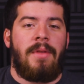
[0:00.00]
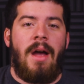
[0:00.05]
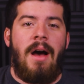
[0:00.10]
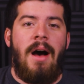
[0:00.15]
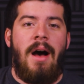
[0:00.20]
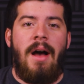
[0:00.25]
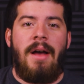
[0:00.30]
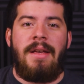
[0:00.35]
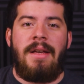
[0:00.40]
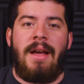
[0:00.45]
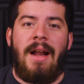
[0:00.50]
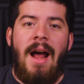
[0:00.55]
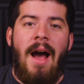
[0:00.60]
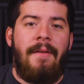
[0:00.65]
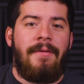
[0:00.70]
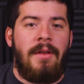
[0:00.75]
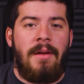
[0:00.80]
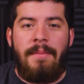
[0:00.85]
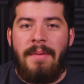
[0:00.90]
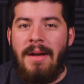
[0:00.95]
You're going to
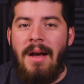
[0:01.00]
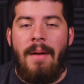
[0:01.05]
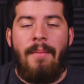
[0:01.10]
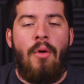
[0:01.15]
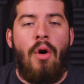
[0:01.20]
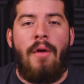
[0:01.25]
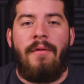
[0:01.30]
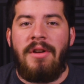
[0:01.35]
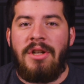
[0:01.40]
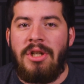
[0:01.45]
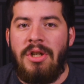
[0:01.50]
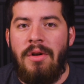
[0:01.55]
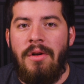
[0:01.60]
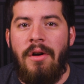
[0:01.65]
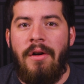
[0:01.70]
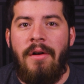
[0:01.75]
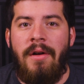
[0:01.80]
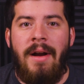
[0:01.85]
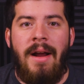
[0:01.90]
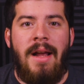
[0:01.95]
have to become more of a
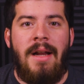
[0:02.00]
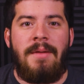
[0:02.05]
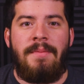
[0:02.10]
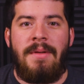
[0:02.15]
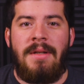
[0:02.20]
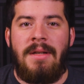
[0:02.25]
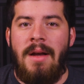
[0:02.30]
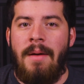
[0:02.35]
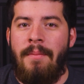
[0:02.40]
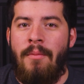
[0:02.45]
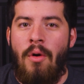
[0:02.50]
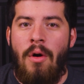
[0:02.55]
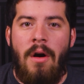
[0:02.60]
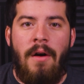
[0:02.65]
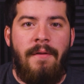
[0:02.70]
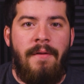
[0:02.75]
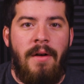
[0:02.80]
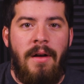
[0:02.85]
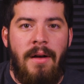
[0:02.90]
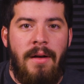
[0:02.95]
shooter and become
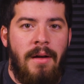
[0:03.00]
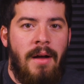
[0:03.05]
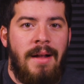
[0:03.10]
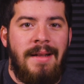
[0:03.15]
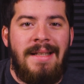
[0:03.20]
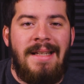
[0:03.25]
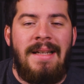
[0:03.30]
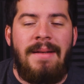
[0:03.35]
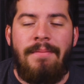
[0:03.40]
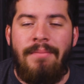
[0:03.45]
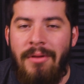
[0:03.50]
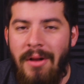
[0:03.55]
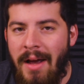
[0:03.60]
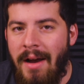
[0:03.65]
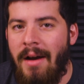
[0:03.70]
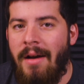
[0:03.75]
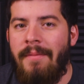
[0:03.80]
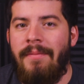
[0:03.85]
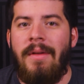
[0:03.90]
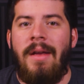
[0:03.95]
more of a team
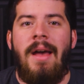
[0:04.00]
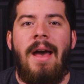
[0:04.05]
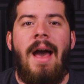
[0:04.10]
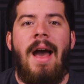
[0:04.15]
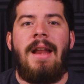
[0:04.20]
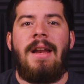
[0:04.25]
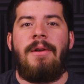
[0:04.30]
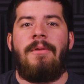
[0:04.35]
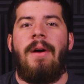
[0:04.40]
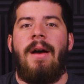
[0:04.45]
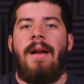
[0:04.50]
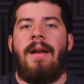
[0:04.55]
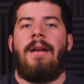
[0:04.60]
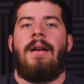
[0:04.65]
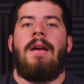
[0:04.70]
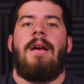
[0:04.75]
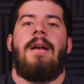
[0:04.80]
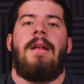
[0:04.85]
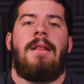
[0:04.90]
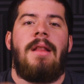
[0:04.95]
player. Anyway,
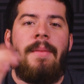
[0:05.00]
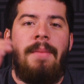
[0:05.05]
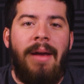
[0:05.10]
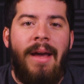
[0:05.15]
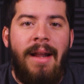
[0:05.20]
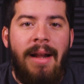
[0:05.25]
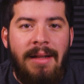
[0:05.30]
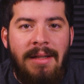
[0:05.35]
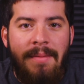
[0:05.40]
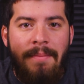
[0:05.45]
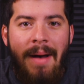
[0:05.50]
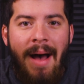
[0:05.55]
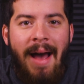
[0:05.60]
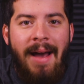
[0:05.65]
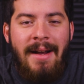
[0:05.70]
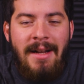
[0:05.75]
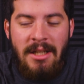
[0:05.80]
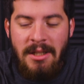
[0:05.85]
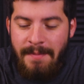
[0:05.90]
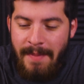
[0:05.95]
let me get into
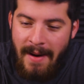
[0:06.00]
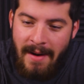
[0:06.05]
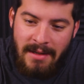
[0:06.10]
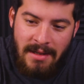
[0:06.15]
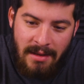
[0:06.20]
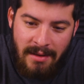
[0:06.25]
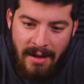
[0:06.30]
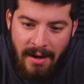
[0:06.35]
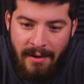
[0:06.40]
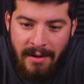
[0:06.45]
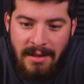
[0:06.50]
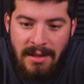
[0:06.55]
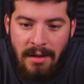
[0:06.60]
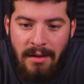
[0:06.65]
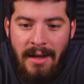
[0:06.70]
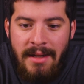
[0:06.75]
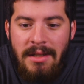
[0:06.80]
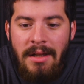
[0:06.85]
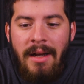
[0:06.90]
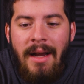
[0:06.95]
my conspiracy theory. So
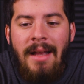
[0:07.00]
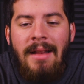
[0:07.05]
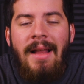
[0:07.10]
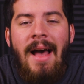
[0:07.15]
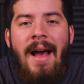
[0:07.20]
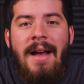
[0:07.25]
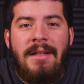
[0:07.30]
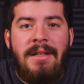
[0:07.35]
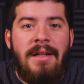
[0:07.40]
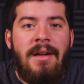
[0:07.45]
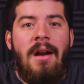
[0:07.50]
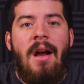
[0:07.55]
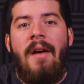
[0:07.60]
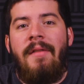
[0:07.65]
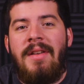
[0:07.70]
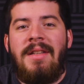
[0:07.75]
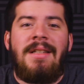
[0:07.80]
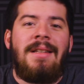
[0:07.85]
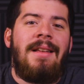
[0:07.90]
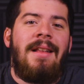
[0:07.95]
let's look at last year.
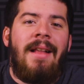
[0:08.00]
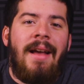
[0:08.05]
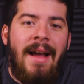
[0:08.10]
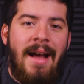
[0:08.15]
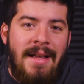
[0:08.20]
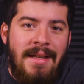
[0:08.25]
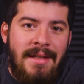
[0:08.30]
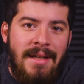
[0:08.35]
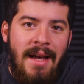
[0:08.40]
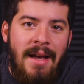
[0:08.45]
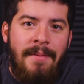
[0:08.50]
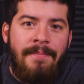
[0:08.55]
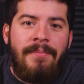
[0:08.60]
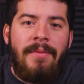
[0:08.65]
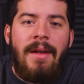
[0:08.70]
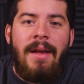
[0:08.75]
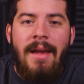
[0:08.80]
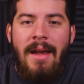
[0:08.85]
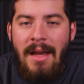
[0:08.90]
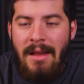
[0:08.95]
Obviously, like I said,
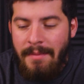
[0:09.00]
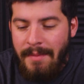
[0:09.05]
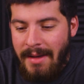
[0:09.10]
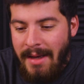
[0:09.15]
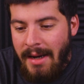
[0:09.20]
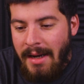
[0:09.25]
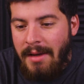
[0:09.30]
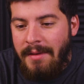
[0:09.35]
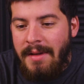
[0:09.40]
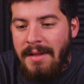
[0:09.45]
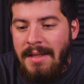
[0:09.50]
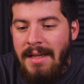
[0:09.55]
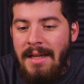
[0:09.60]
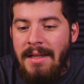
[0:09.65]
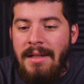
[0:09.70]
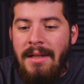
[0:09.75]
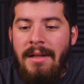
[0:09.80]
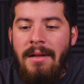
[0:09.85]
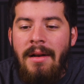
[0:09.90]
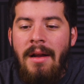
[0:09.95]
in the beginning of the
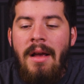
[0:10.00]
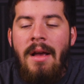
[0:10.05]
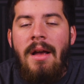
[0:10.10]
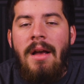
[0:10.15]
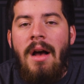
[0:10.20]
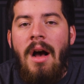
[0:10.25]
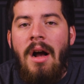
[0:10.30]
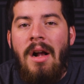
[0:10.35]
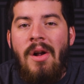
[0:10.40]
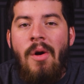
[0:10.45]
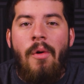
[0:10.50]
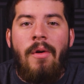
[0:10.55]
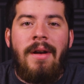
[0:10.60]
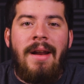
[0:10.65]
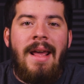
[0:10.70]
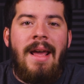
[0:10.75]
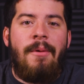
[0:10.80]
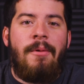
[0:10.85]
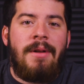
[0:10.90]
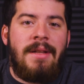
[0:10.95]
season,
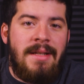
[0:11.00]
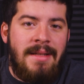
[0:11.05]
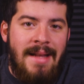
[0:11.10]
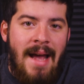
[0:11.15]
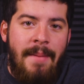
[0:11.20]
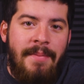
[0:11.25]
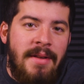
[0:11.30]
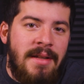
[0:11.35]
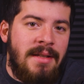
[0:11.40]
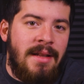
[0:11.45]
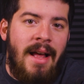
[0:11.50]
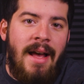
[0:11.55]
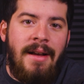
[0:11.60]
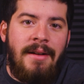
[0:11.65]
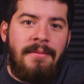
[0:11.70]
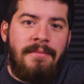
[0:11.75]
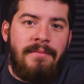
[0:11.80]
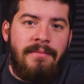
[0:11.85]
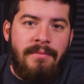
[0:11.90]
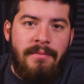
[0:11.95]
Gordon Hayward snapped his
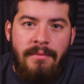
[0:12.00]
leg.